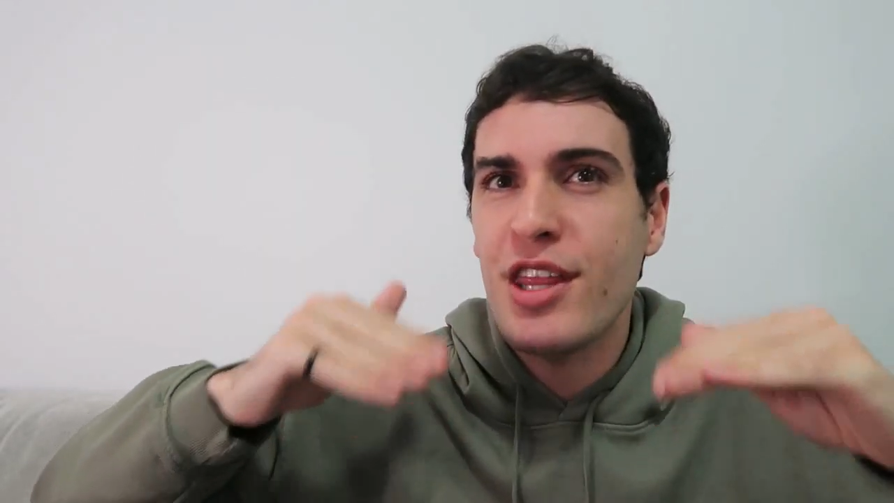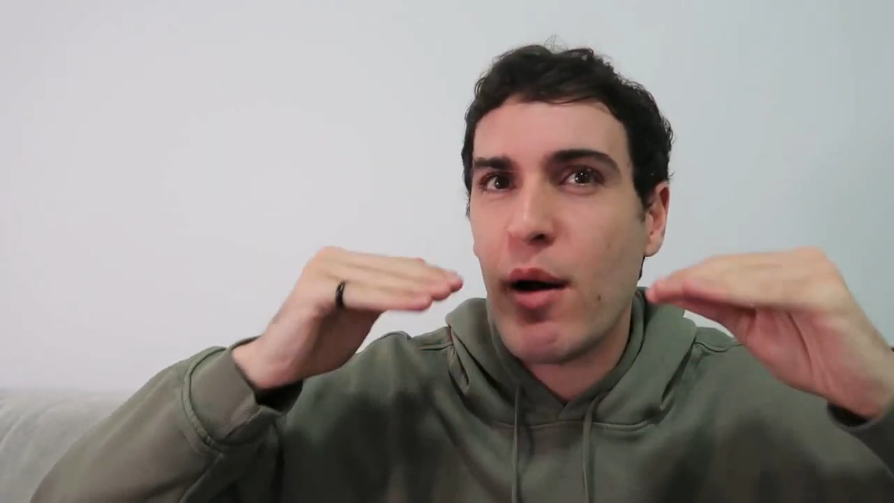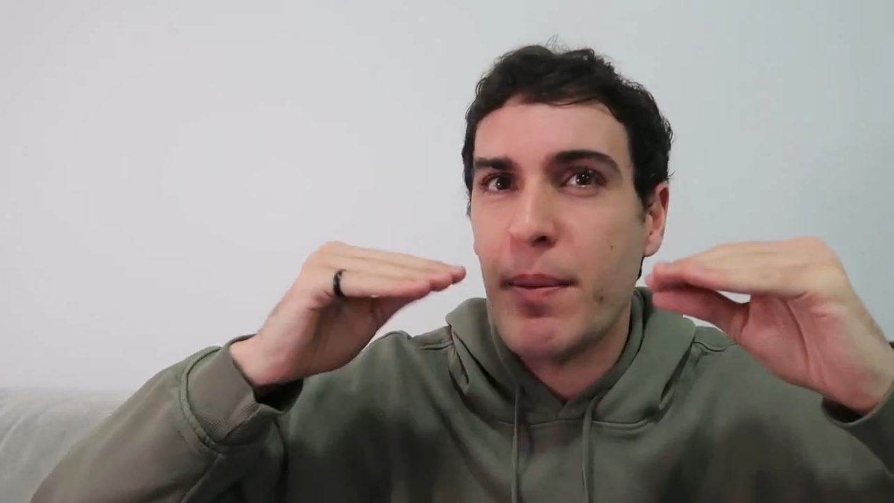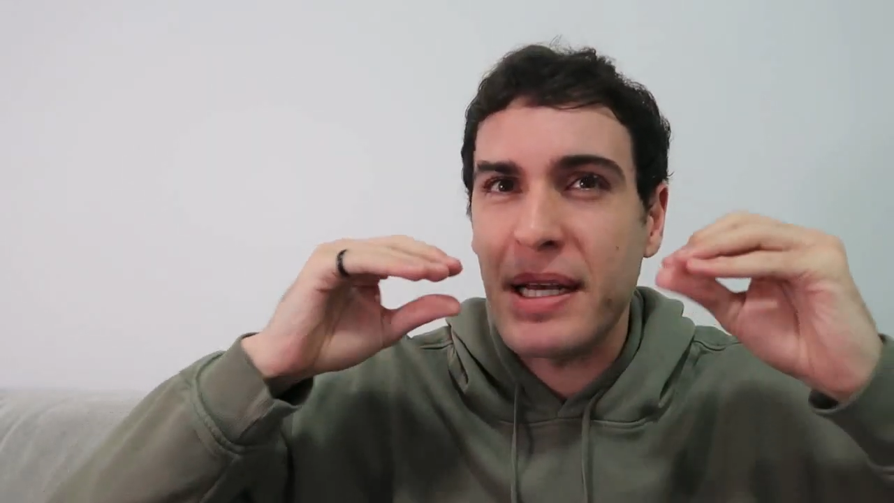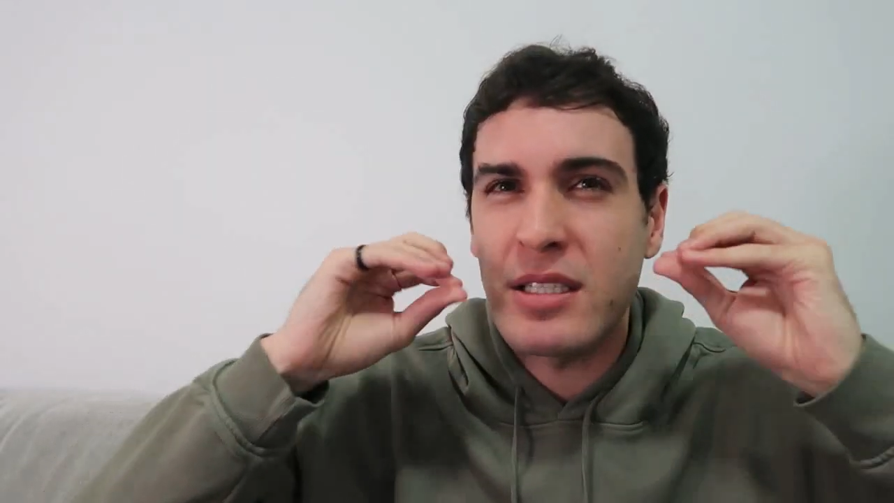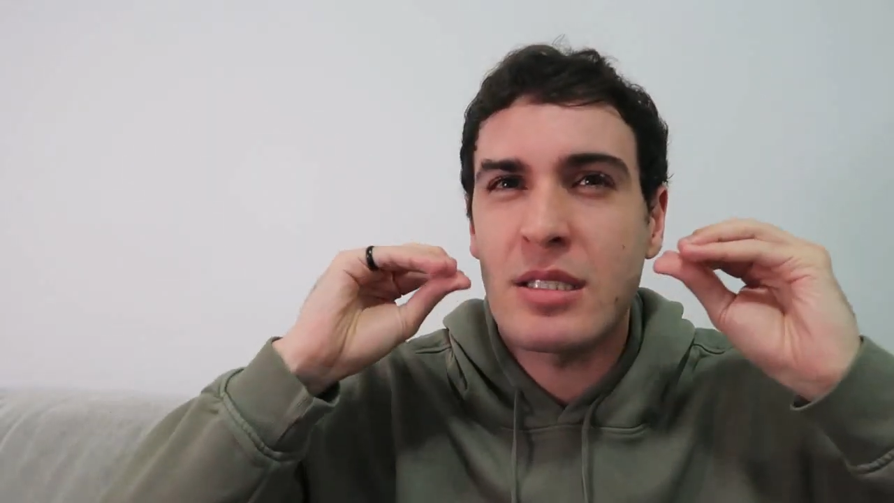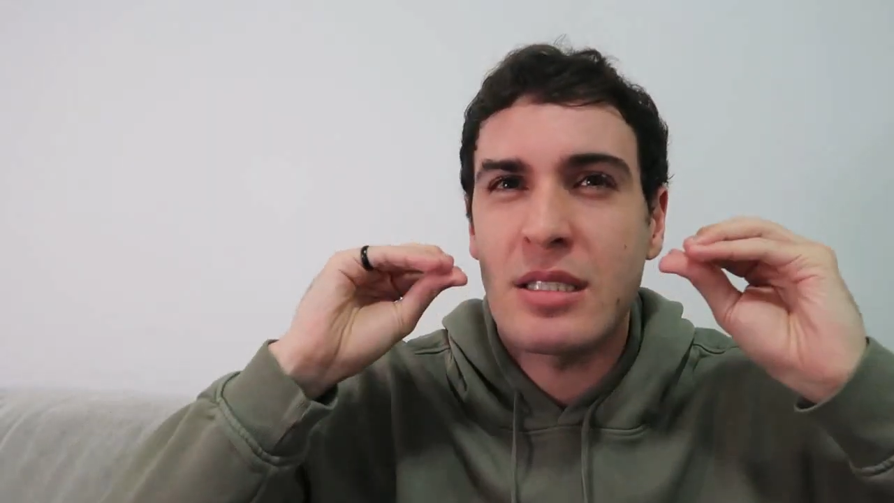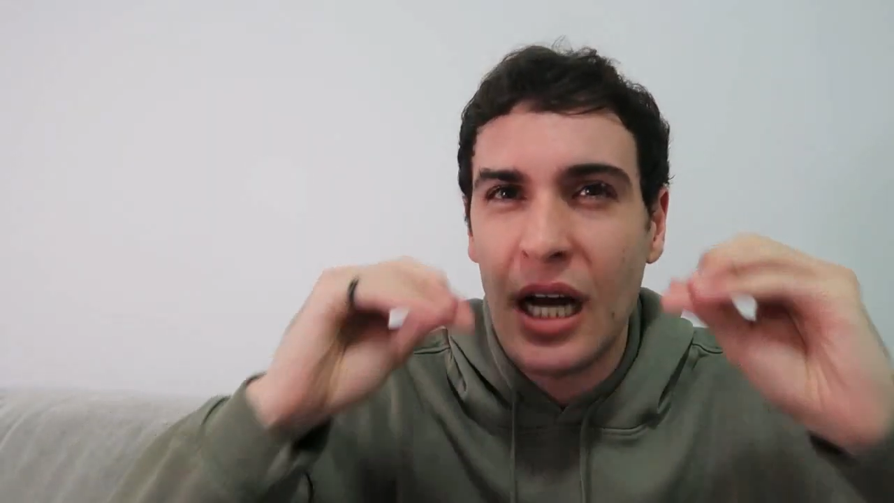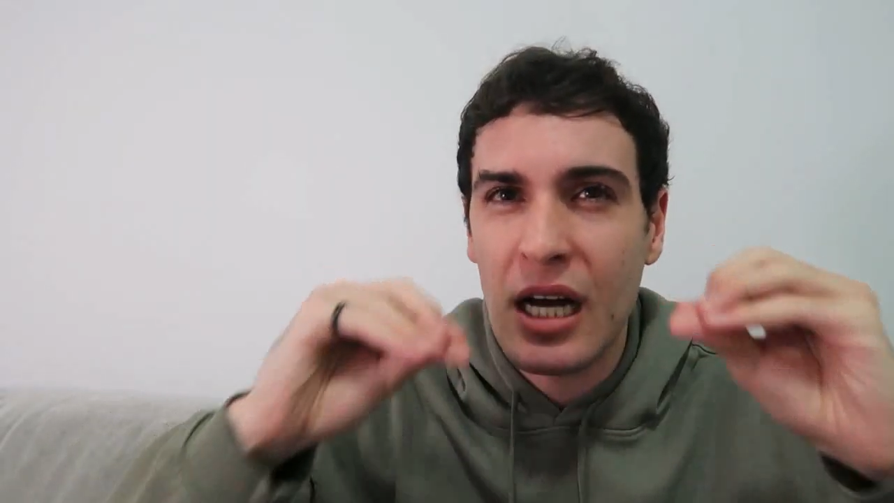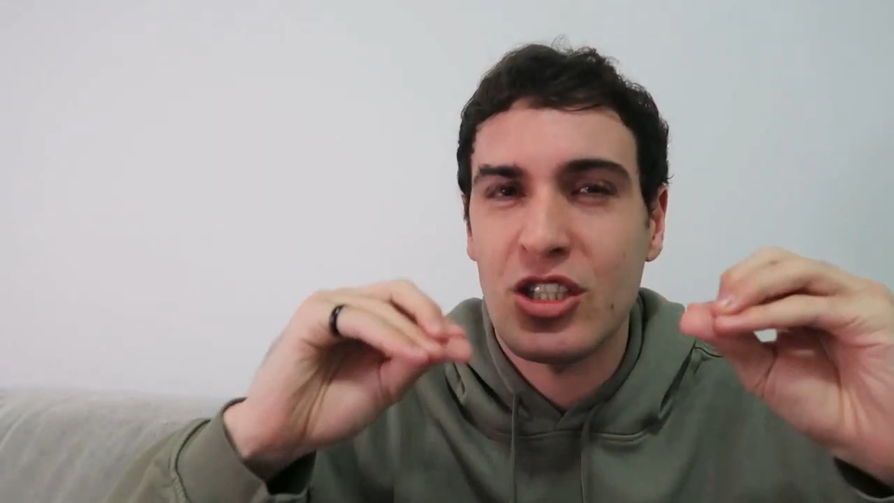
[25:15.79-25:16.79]
that would be
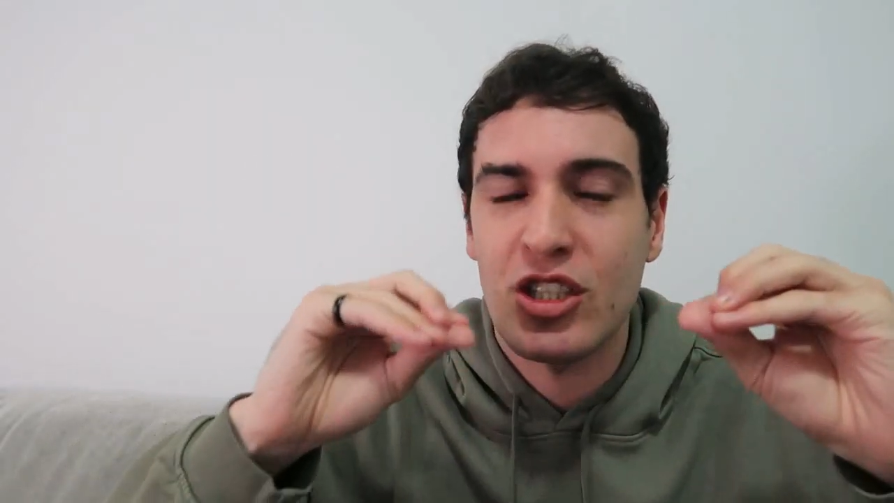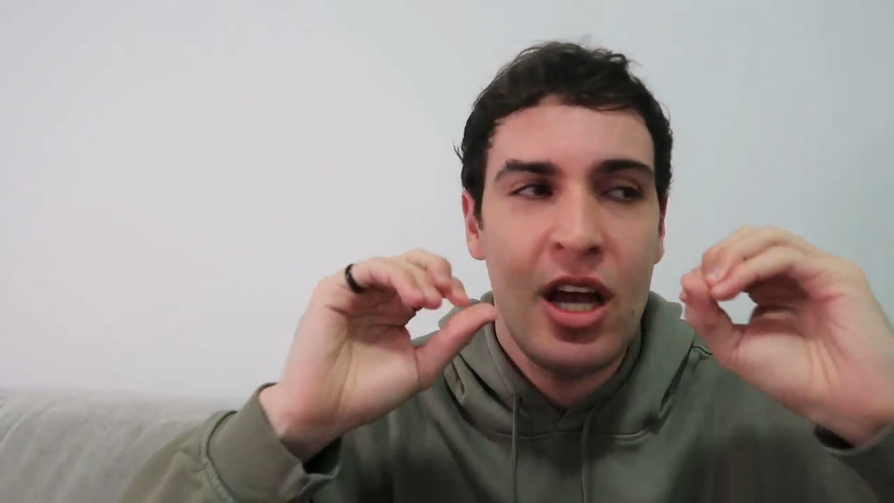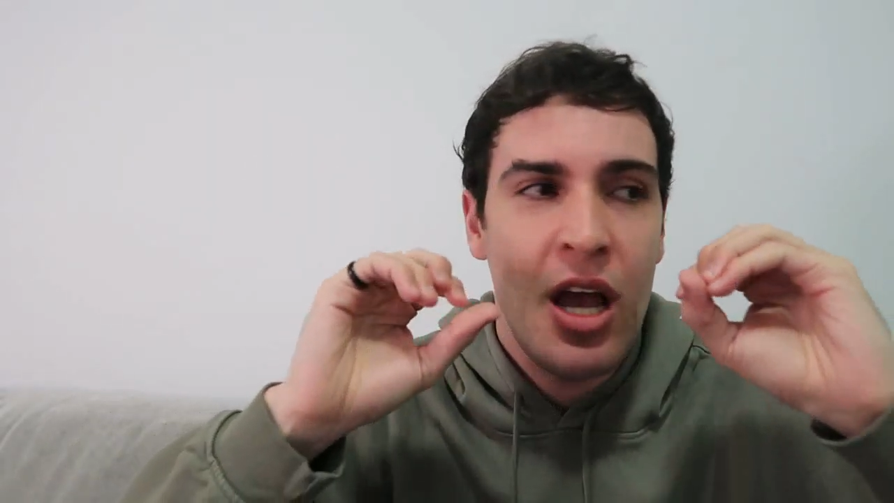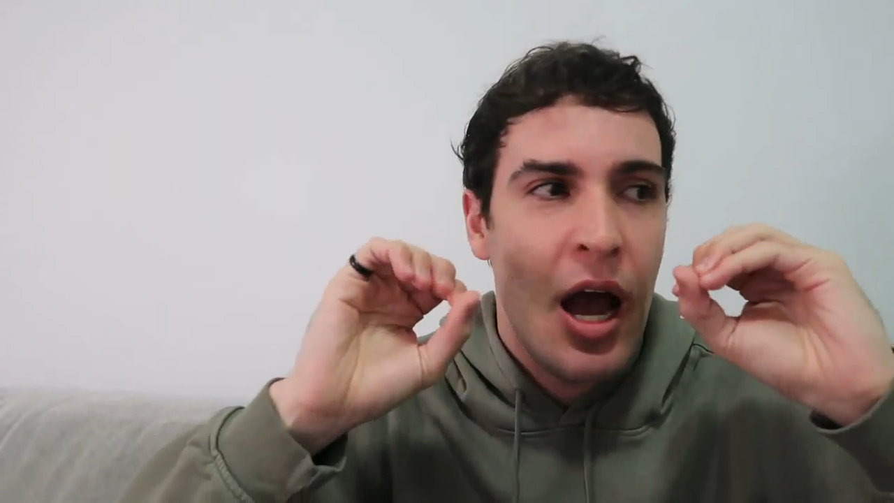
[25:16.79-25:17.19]
such